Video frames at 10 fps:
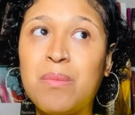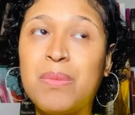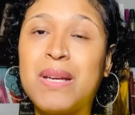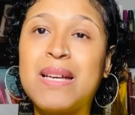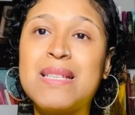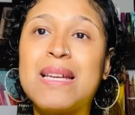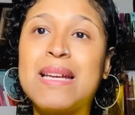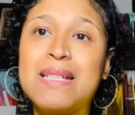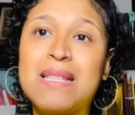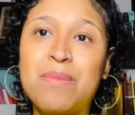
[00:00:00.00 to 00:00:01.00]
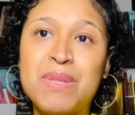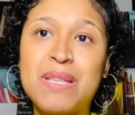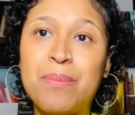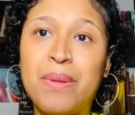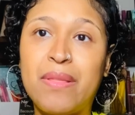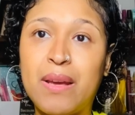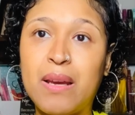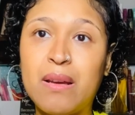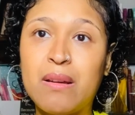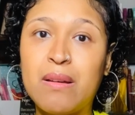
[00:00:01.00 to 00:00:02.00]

because it gets them sympathy.